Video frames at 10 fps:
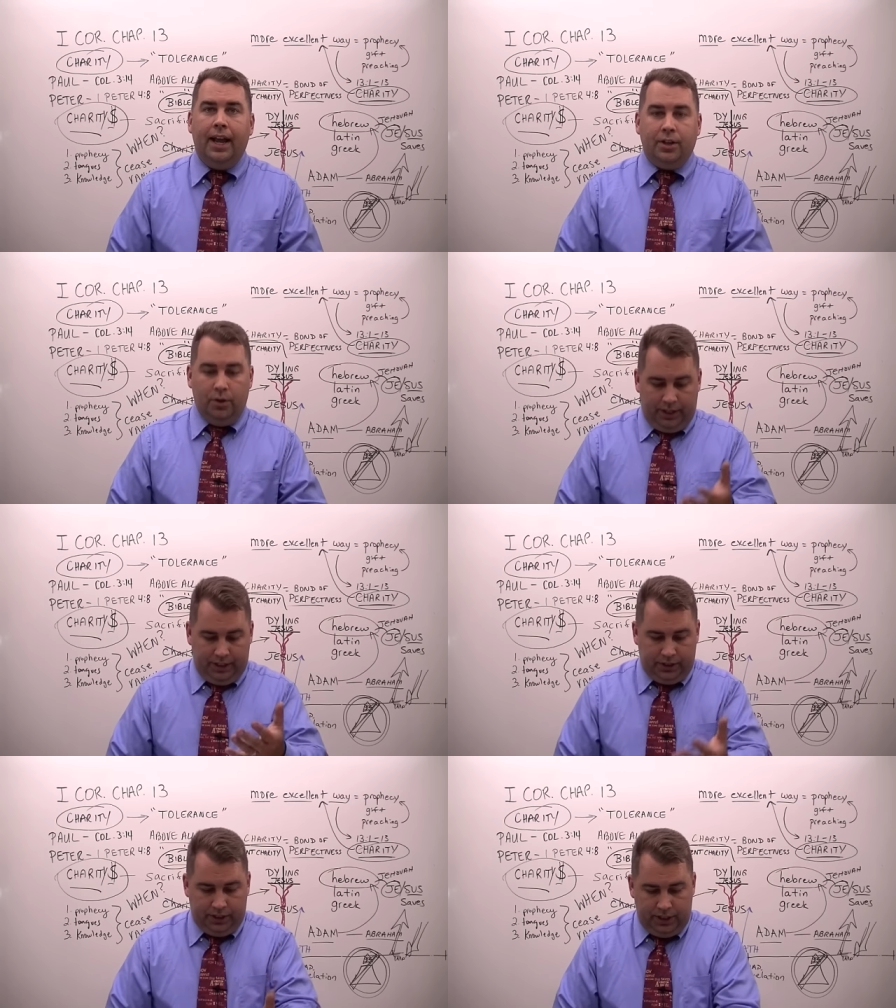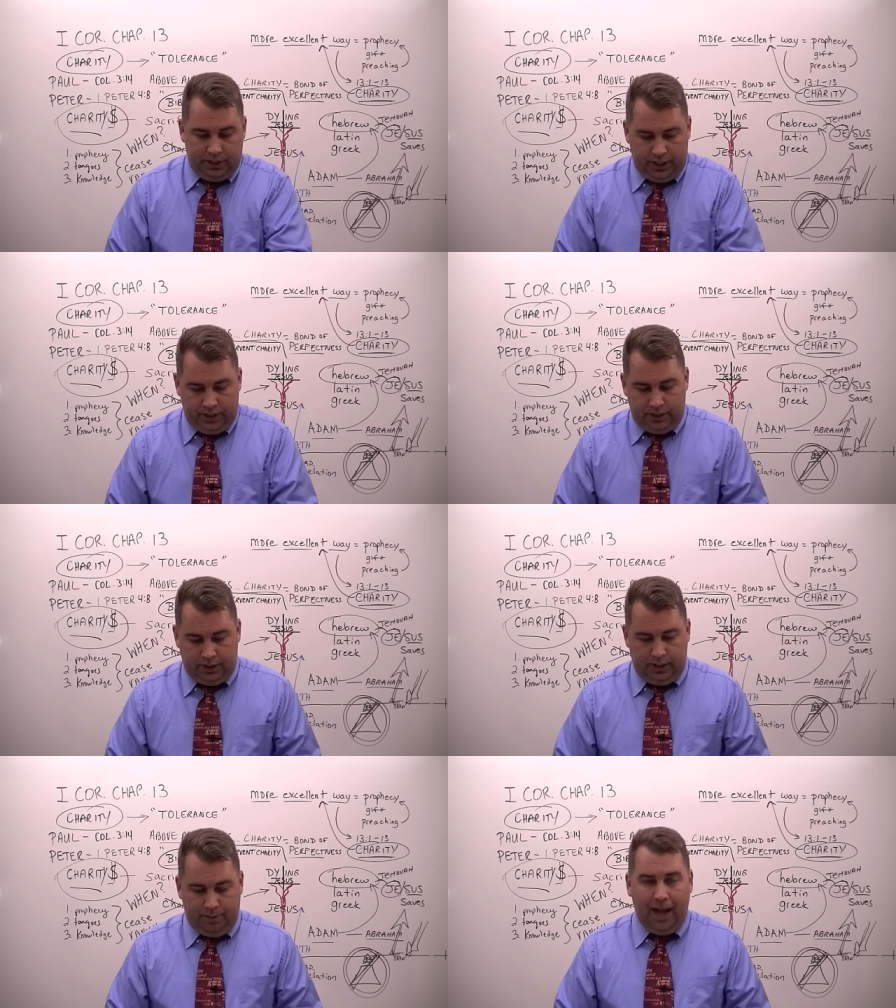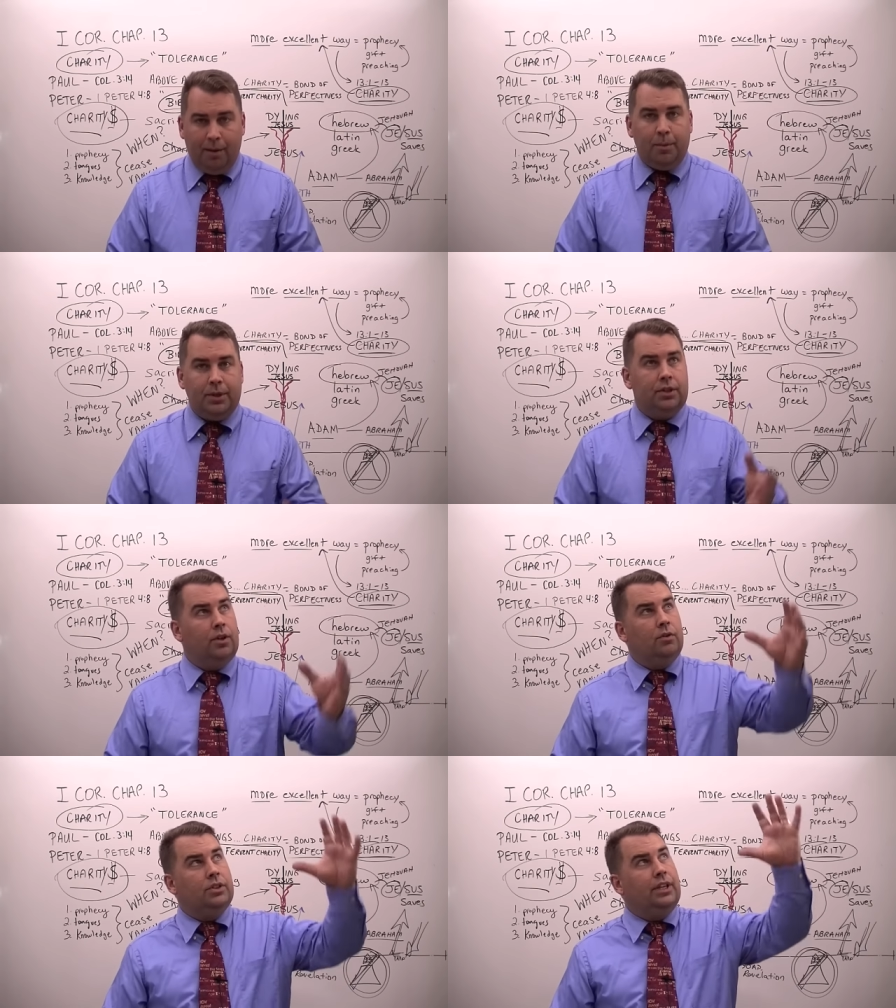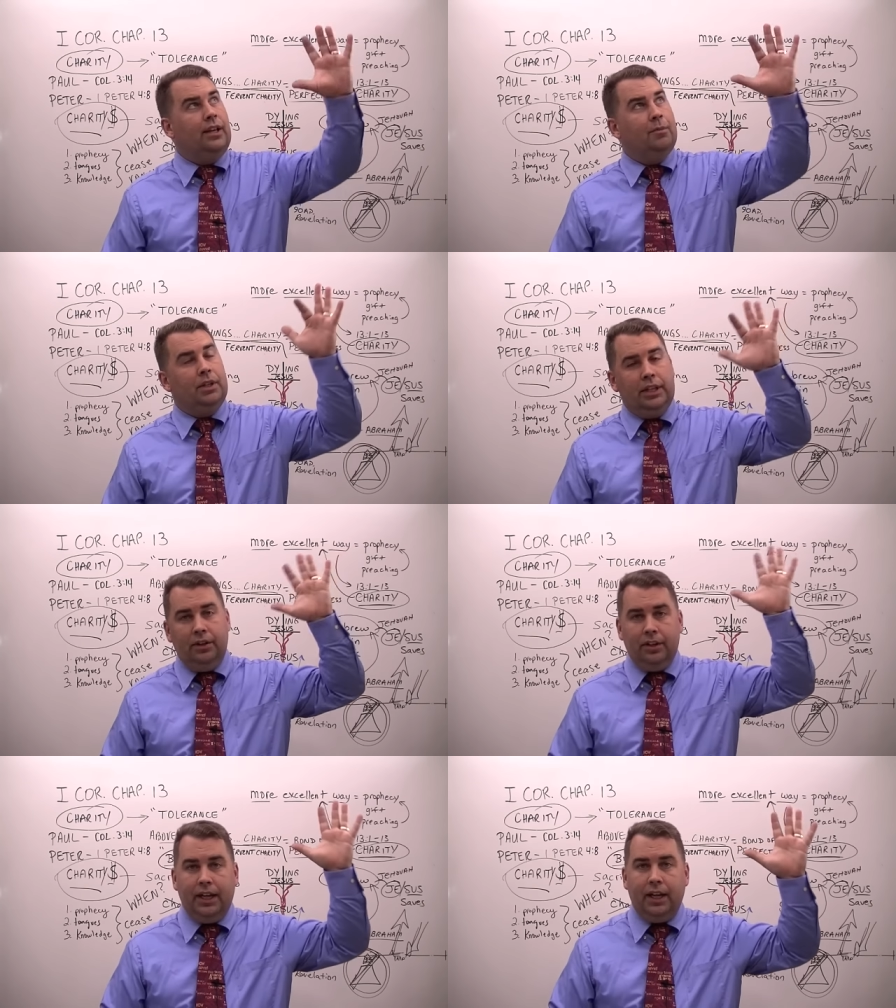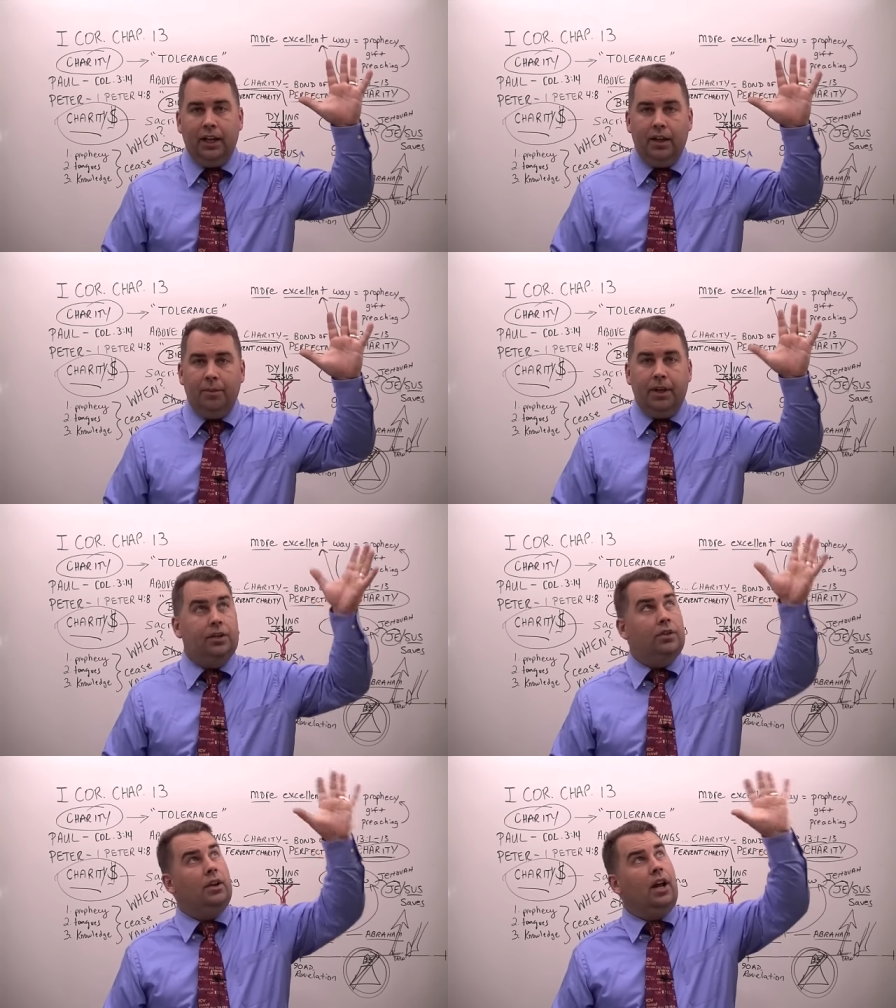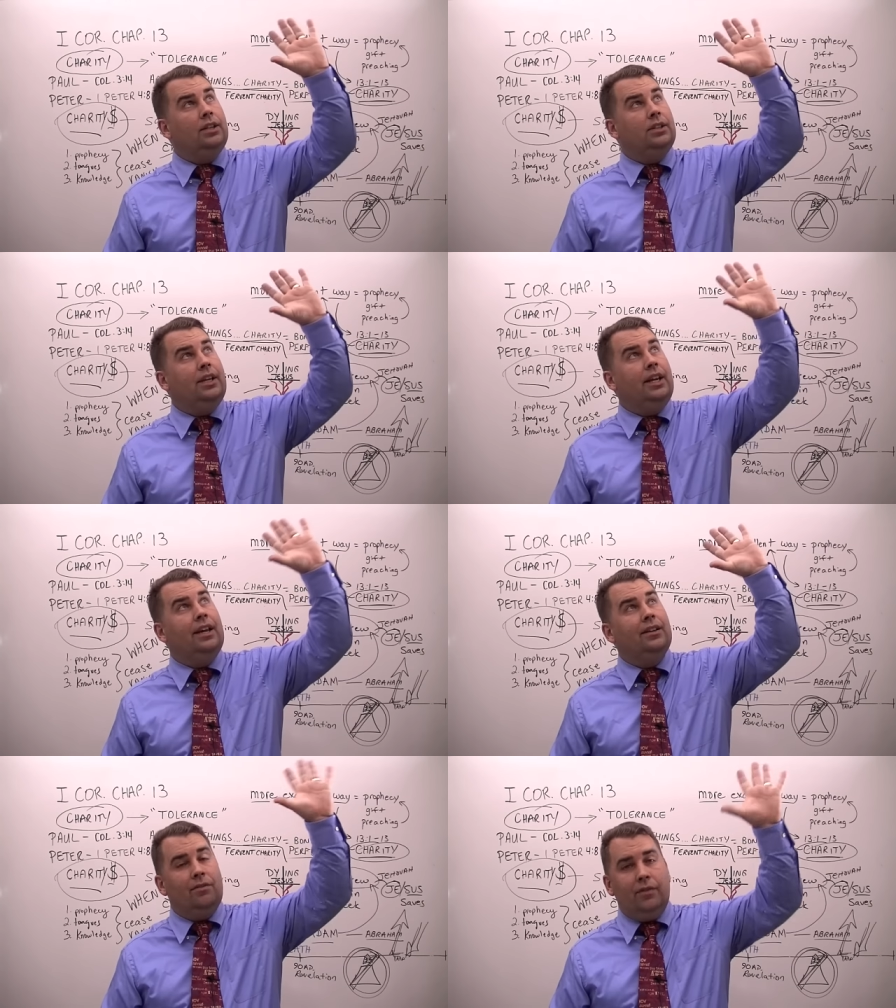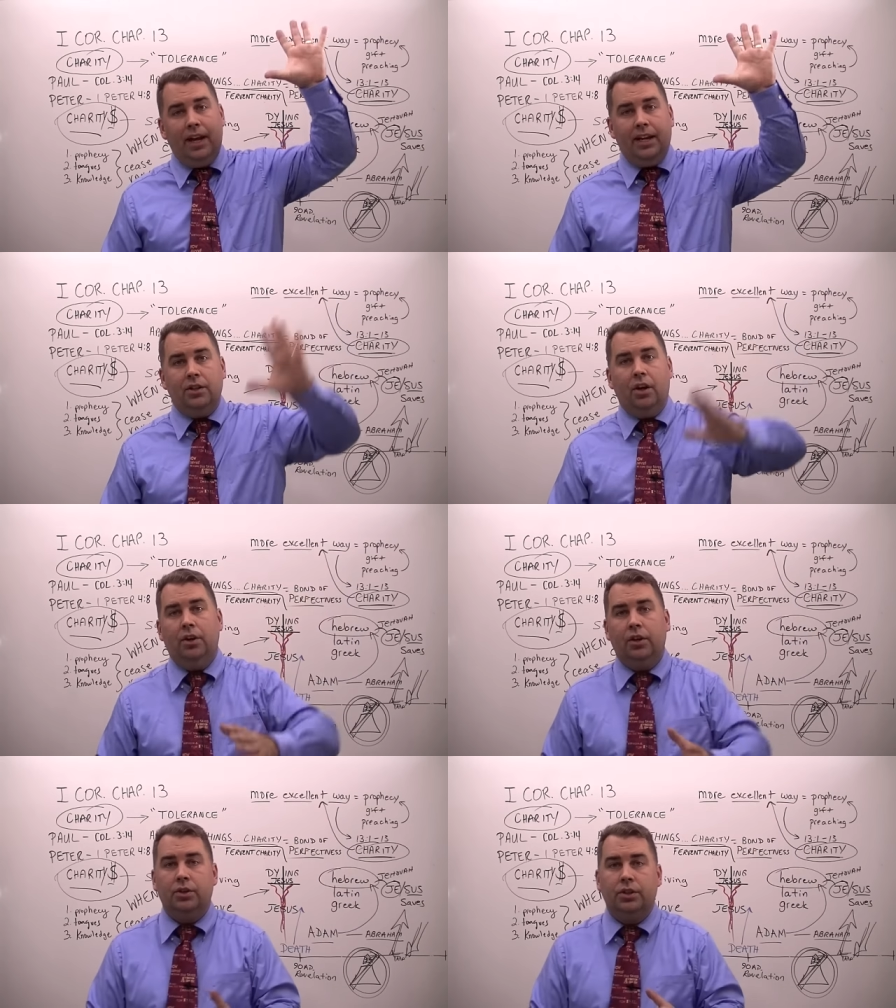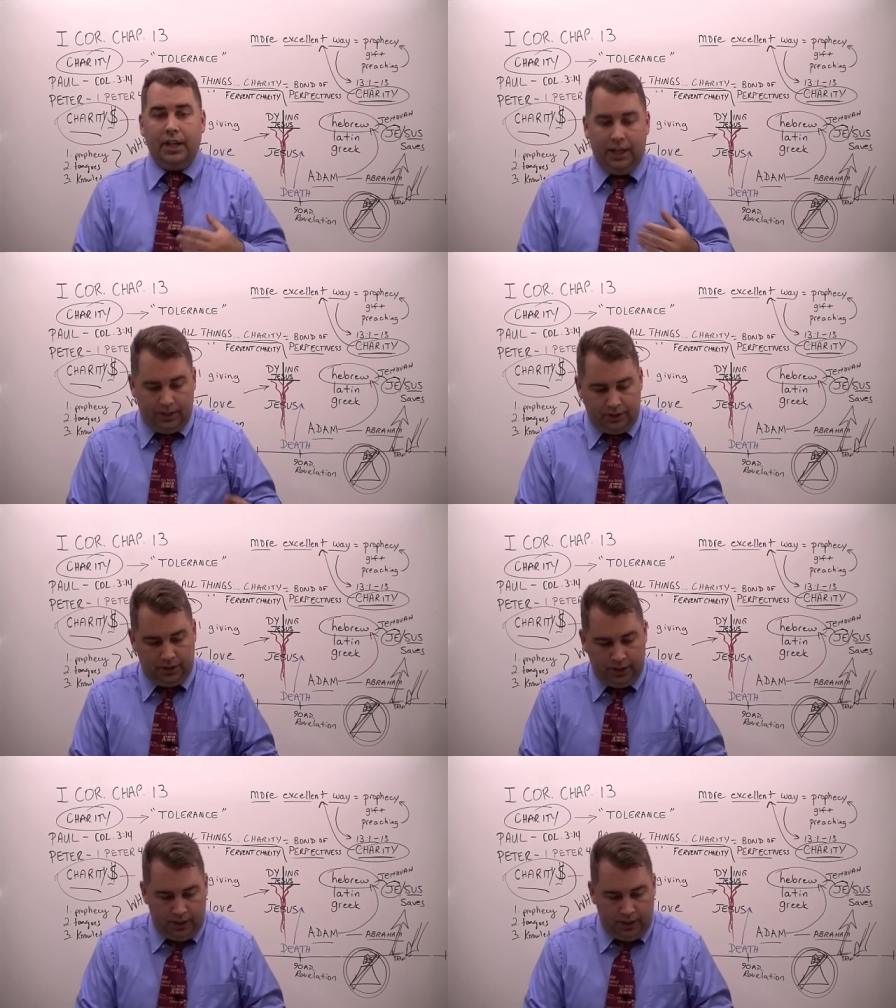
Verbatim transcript: And you can see Jesus in the Bible, but you don't see him clearly because you're not seeing his face. All you're seeing is,